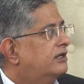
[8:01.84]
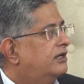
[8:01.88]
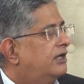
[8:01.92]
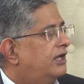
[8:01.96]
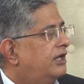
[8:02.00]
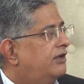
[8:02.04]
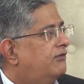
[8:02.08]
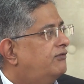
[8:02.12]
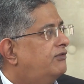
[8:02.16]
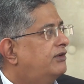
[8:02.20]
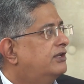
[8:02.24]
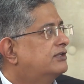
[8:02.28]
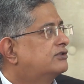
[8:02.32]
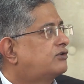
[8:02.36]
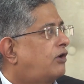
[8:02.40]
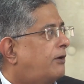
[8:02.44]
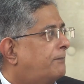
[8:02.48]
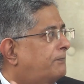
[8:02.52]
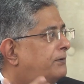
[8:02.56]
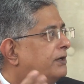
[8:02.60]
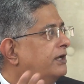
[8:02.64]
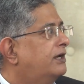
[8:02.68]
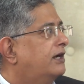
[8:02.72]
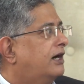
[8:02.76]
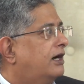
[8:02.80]
if he is
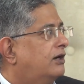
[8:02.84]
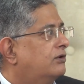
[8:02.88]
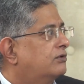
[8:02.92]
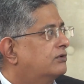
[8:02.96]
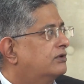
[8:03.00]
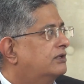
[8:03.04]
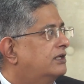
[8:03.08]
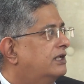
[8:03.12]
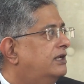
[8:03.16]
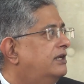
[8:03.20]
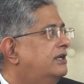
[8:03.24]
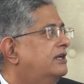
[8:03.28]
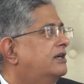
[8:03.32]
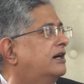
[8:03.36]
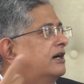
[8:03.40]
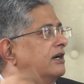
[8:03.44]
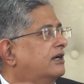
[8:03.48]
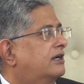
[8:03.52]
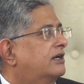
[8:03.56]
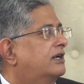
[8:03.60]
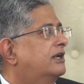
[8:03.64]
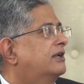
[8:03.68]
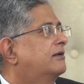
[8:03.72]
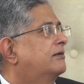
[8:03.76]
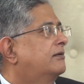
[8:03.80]
opting out, then he can't
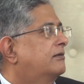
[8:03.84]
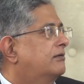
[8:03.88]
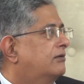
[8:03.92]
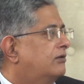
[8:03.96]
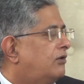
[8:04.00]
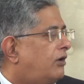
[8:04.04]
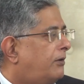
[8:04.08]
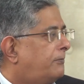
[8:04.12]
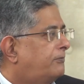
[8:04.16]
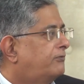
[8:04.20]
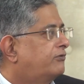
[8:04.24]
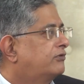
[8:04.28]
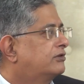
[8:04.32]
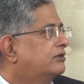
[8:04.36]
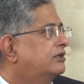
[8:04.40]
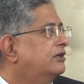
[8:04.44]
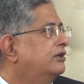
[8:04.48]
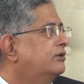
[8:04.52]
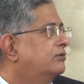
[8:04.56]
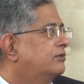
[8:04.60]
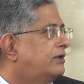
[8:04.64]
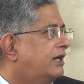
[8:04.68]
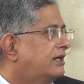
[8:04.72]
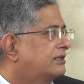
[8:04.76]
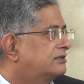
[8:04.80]
again opt for the
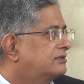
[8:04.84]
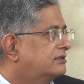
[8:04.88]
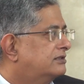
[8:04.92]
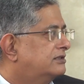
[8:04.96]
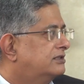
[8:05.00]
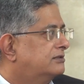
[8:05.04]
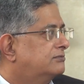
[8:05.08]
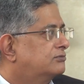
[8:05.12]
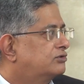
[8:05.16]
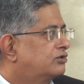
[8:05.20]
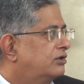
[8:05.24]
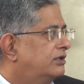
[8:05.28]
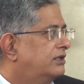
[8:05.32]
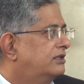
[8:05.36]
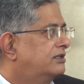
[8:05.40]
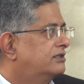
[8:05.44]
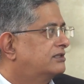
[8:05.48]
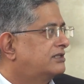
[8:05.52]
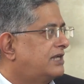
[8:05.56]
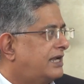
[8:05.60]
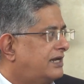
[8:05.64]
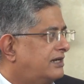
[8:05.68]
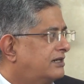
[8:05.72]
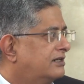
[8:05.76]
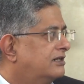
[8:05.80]
new tax regime. So it is
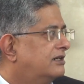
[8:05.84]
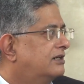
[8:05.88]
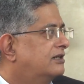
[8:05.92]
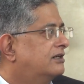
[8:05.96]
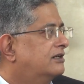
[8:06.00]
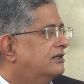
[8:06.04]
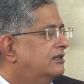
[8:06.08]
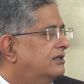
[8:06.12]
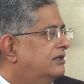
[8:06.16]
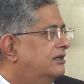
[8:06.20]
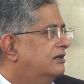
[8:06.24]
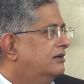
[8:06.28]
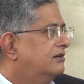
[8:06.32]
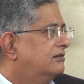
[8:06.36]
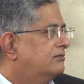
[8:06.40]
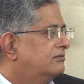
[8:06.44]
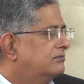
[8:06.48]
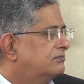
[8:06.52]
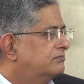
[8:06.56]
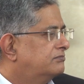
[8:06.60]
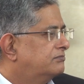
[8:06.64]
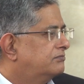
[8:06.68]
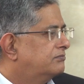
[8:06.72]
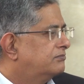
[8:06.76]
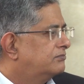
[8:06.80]
like a
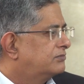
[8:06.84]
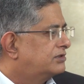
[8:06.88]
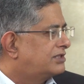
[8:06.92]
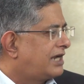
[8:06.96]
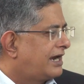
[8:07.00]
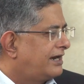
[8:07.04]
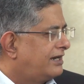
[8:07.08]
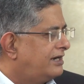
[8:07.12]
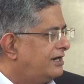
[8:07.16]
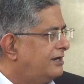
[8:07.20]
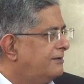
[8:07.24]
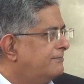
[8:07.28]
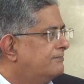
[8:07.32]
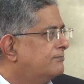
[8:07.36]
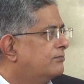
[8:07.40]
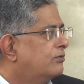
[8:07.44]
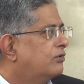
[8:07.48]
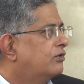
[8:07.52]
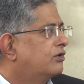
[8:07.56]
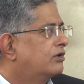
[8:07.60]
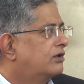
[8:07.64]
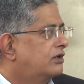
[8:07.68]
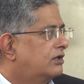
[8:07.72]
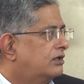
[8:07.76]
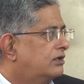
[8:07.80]
slightly
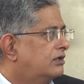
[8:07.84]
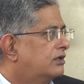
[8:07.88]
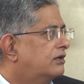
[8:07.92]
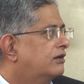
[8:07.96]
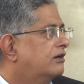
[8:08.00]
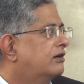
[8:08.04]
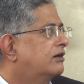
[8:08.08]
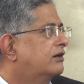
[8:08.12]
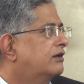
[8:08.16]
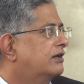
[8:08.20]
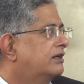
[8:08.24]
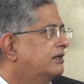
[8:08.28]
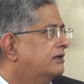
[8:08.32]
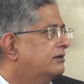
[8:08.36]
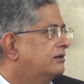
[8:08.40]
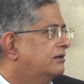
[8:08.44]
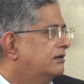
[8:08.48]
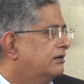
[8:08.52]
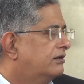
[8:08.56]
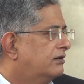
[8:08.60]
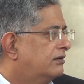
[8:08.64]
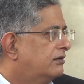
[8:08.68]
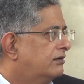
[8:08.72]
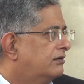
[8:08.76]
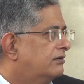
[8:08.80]
more,
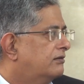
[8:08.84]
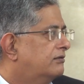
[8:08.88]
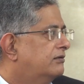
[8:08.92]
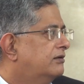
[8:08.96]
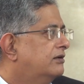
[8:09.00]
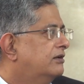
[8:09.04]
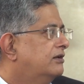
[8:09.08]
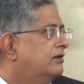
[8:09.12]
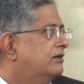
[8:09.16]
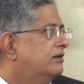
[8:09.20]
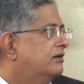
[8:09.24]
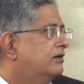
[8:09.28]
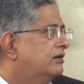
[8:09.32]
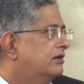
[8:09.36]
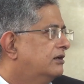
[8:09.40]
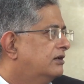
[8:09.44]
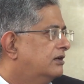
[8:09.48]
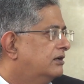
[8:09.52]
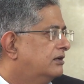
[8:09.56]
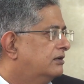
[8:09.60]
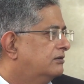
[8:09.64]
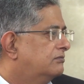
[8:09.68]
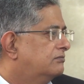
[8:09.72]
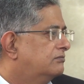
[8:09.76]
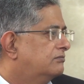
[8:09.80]

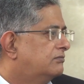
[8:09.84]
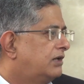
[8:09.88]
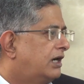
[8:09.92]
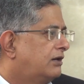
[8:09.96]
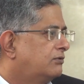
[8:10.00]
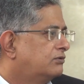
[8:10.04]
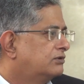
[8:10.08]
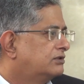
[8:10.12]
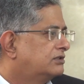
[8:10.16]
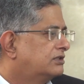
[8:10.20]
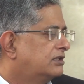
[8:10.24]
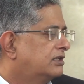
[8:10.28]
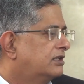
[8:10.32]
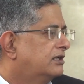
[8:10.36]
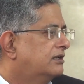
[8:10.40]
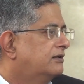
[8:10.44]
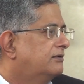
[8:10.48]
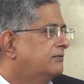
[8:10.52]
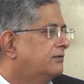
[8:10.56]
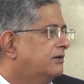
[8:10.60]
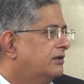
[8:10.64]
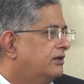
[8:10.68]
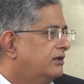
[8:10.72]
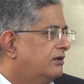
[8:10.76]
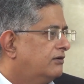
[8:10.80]
I would say,
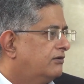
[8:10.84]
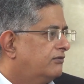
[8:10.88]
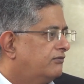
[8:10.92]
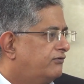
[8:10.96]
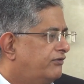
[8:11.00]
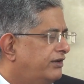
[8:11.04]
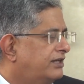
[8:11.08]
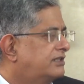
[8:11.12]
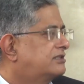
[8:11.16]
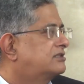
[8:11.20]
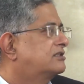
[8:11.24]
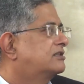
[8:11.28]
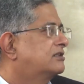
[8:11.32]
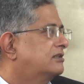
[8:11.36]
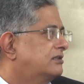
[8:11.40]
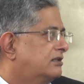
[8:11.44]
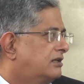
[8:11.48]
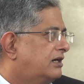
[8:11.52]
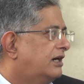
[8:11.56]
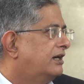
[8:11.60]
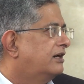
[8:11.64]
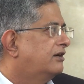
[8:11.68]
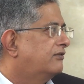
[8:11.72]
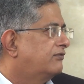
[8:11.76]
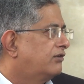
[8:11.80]
fixed
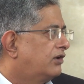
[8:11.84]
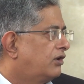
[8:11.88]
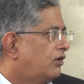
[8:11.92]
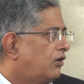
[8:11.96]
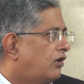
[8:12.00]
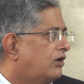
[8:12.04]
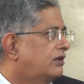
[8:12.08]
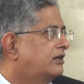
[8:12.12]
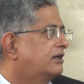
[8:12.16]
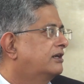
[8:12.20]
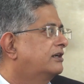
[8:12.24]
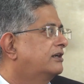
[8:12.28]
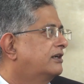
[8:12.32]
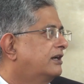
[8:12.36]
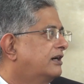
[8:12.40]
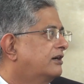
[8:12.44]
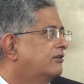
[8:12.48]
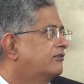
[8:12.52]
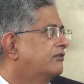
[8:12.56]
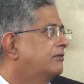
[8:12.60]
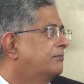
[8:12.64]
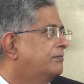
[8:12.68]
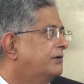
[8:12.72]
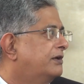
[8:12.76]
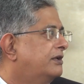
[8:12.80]
kind of a locked-in kind
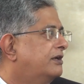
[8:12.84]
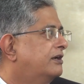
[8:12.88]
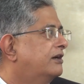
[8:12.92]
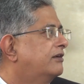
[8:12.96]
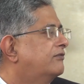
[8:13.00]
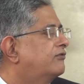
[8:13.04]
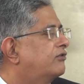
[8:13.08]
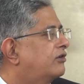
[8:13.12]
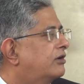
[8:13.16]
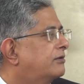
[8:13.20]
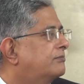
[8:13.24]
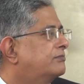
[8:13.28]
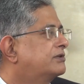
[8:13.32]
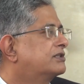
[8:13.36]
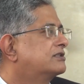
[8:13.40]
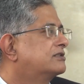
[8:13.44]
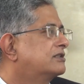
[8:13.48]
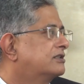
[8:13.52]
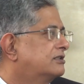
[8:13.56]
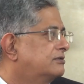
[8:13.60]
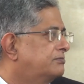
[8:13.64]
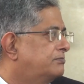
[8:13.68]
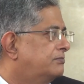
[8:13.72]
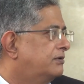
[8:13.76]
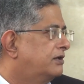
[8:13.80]
of a period for a
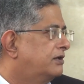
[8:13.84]
business